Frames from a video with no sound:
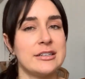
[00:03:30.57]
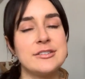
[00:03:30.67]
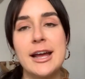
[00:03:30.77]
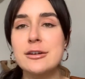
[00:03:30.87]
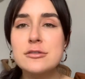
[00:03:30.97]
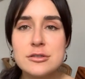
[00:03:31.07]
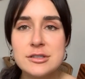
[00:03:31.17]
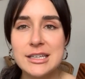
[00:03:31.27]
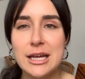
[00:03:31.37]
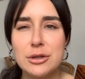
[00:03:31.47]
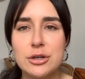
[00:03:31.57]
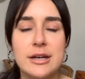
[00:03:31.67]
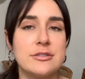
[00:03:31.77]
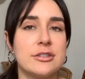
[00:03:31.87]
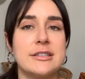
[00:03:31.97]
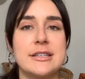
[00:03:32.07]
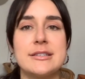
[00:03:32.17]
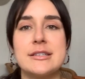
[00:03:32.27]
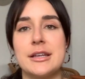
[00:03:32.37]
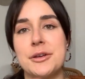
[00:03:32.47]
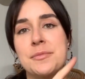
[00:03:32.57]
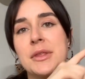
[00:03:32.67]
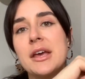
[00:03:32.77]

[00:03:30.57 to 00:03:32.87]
textures together as you guys can see